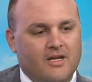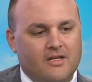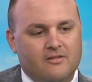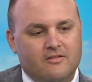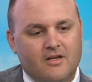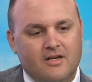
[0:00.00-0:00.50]

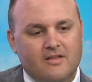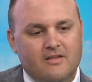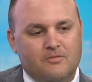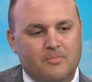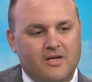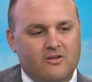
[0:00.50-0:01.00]
and study
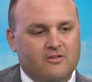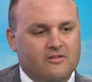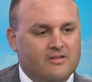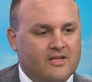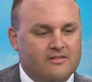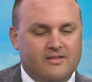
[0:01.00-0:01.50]
these
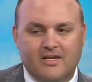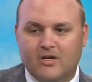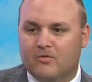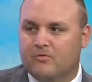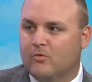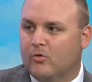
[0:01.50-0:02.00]
patients as they
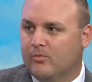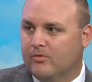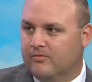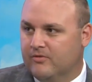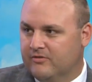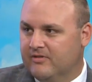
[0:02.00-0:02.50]
go
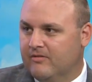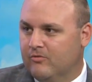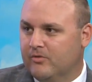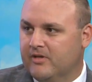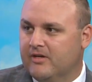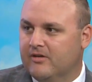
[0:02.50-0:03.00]
forward for
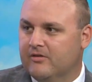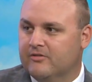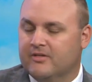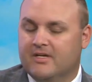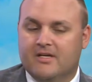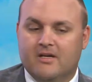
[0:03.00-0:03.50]
several
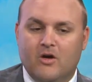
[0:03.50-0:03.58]
years.